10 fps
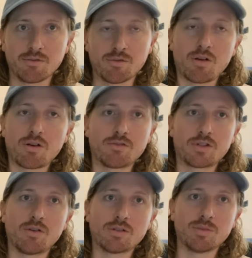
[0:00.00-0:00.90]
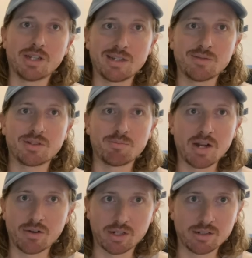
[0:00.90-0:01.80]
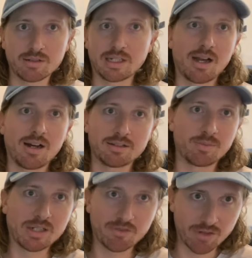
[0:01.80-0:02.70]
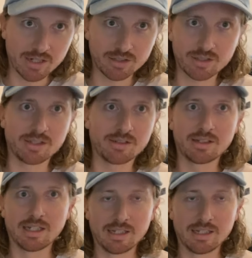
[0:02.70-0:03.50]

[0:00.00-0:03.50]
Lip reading: Rockoff told him that he was American. He can't speak French, and